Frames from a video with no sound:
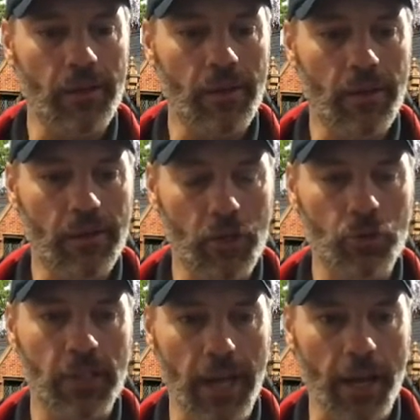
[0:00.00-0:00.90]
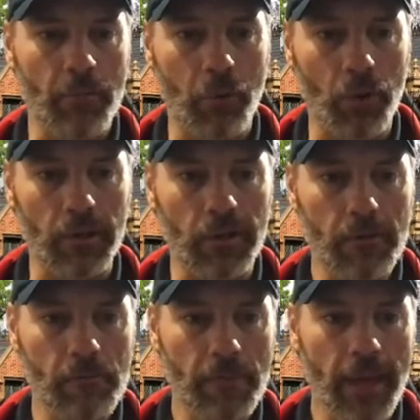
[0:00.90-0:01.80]
Houston airport
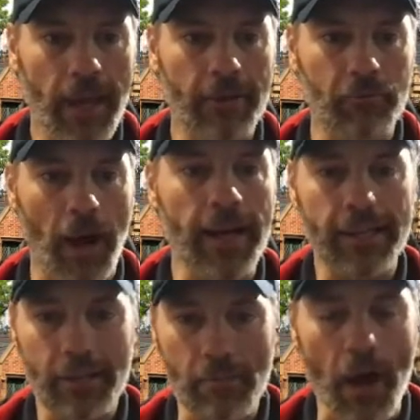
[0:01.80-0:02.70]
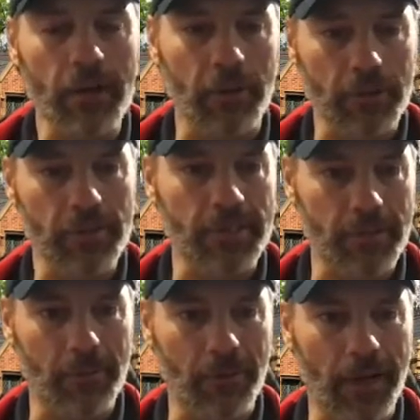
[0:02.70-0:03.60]
and riding the monorail
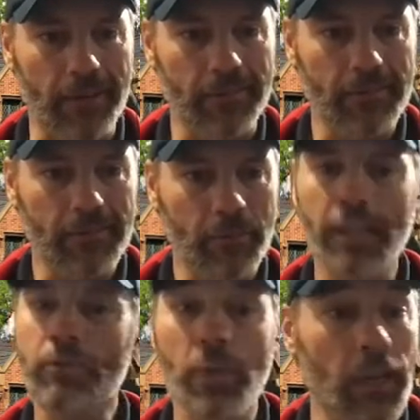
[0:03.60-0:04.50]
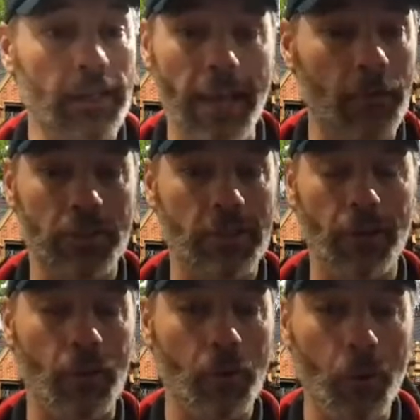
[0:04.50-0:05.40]
system around, because we thought that was
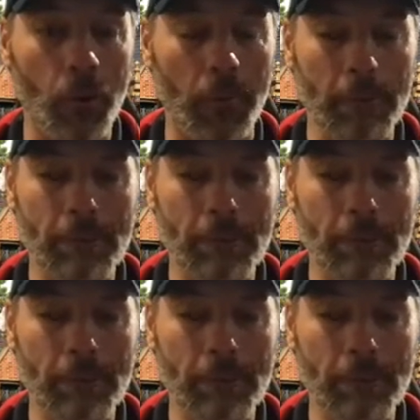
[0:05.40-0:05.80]
so cool.